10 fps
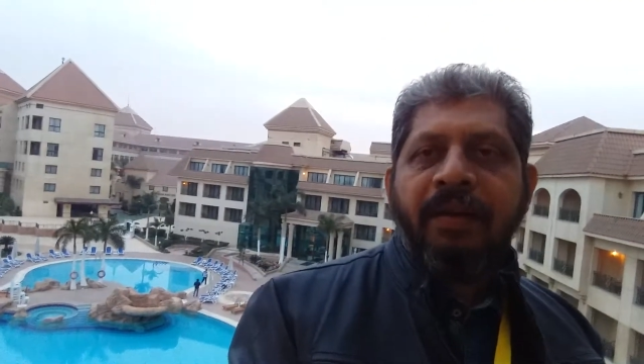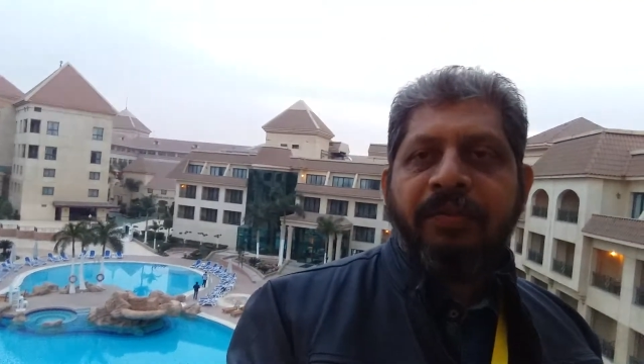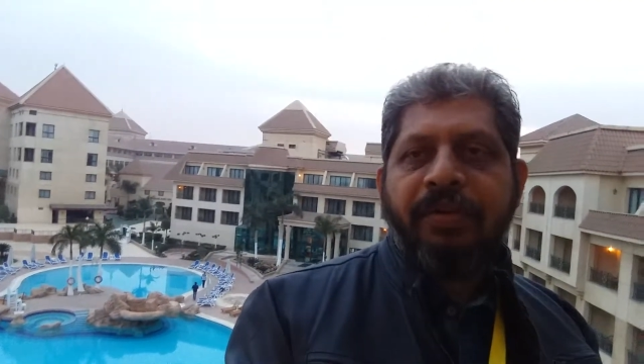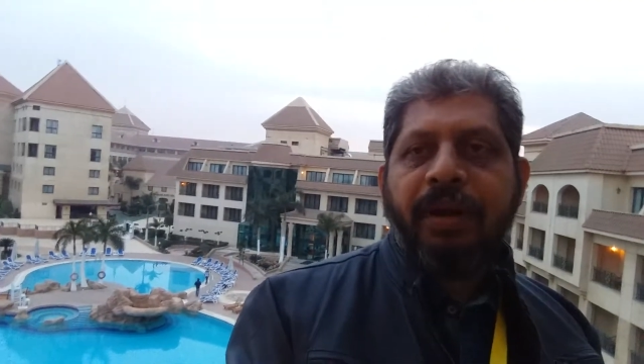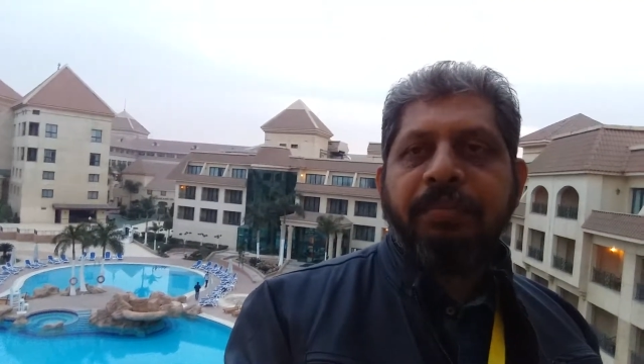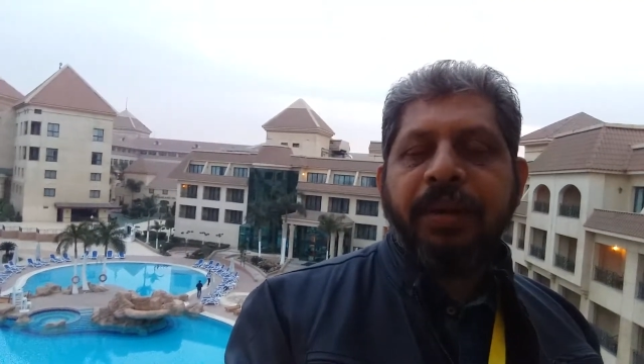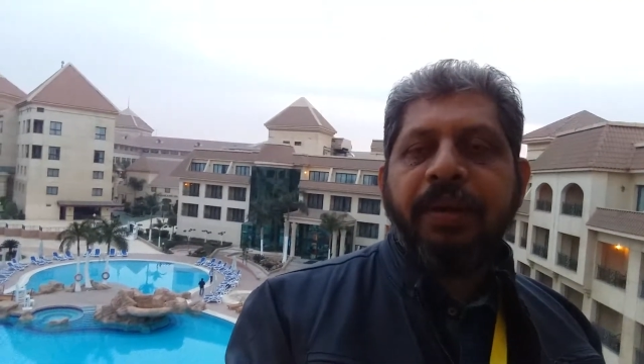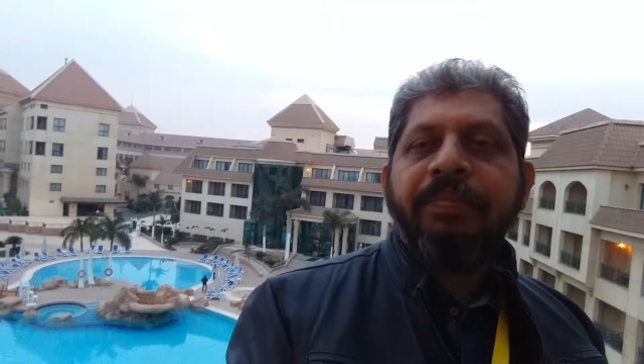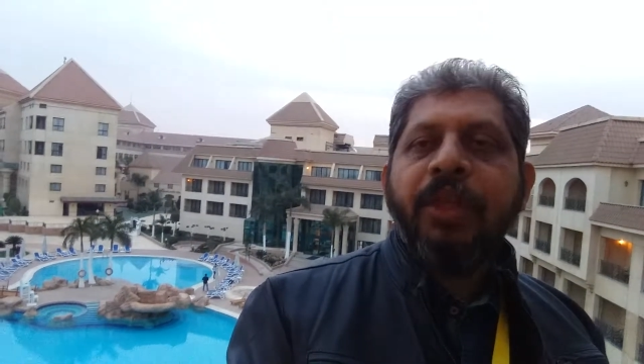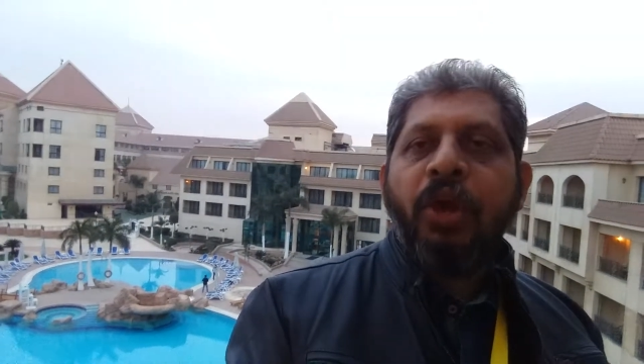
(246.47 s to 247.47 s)

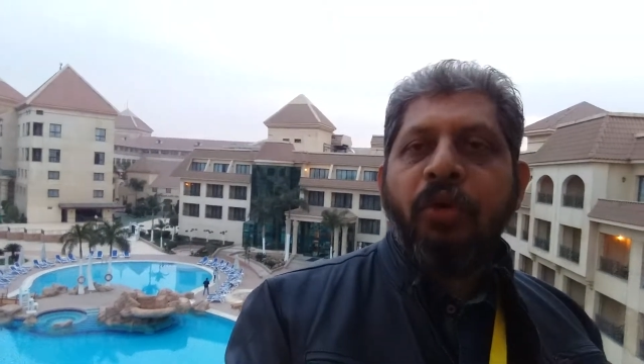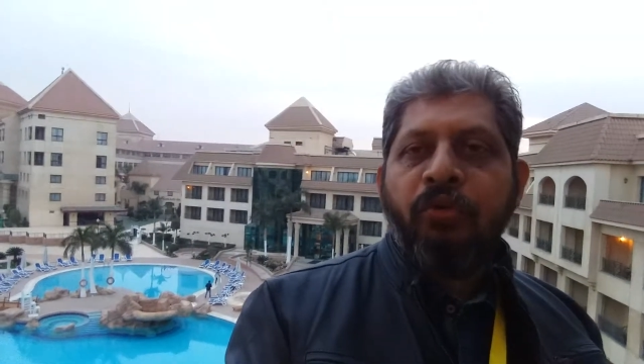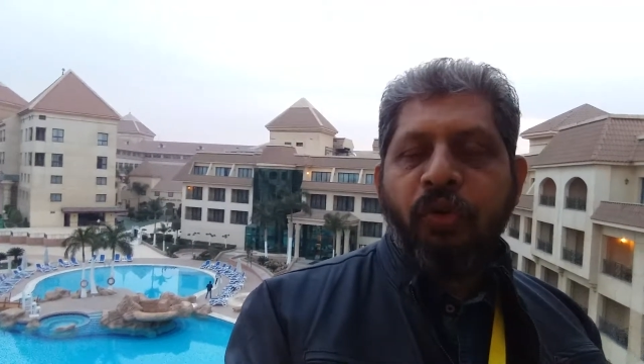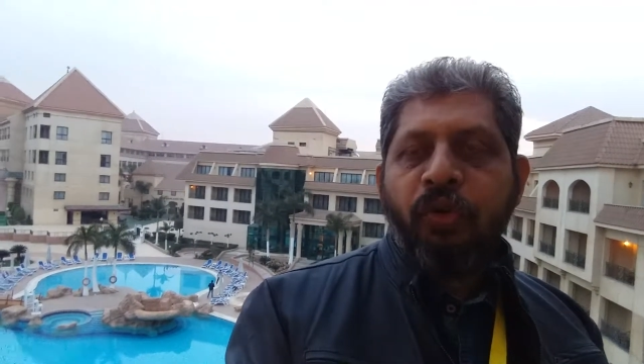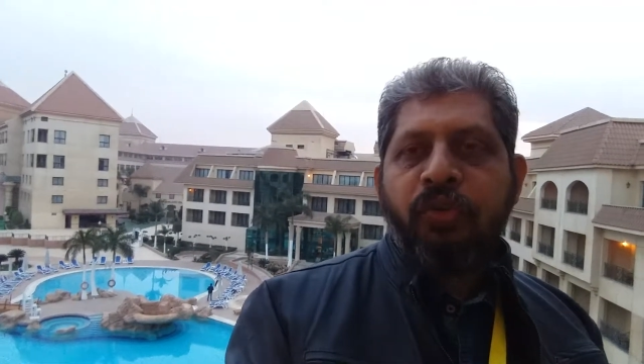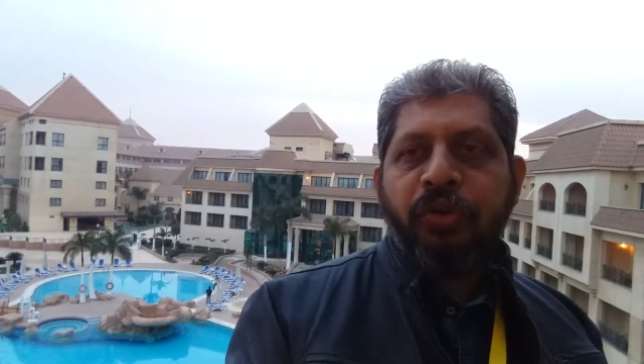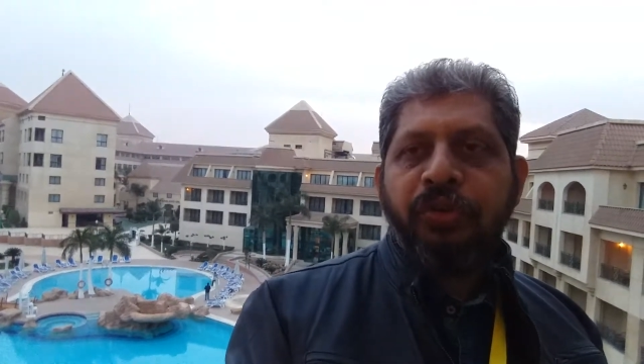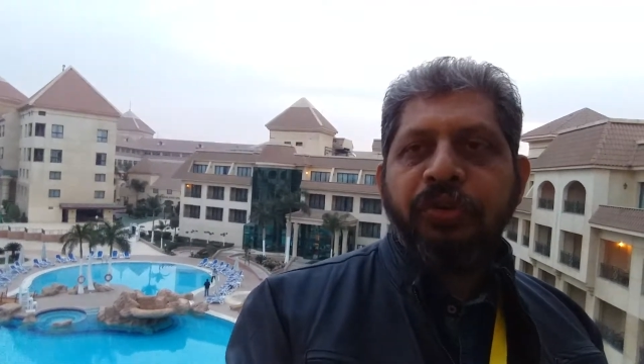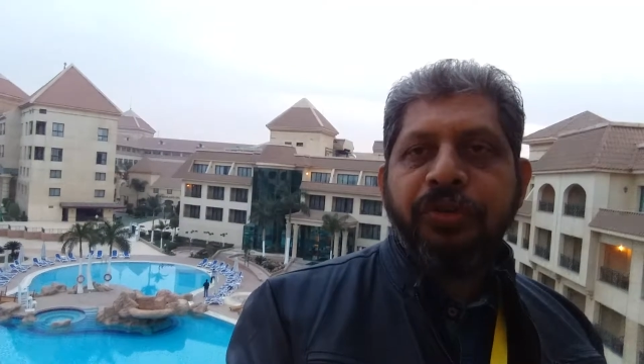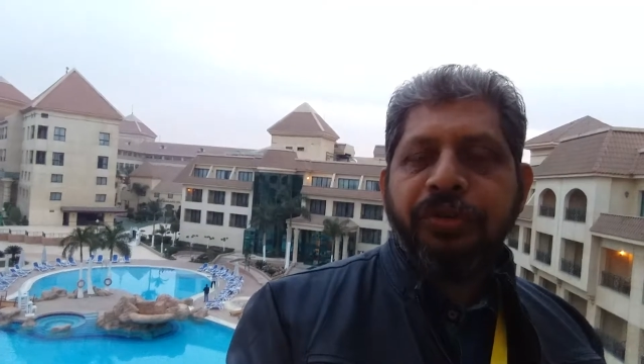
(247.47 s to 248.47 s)
From 4
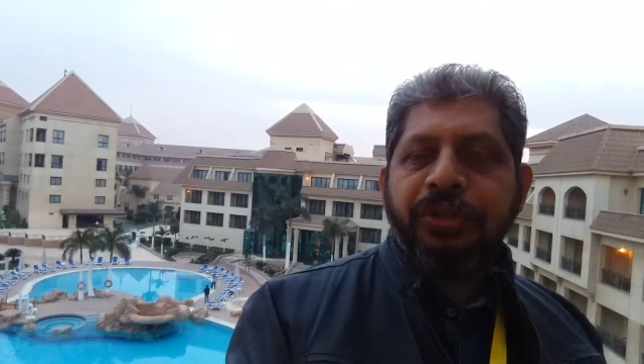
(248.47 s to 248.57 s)
to